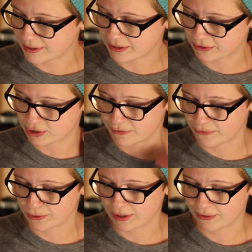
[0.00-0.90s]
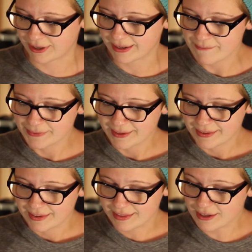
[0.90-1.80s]
Resolution 43.
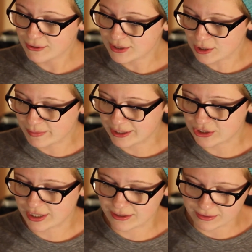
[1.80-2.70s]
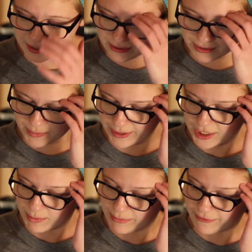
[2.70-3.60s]
Thank you so much. I don't need a
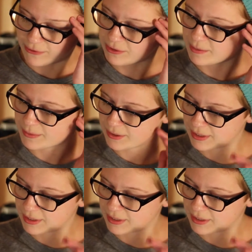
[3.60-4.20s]
response, but my phone number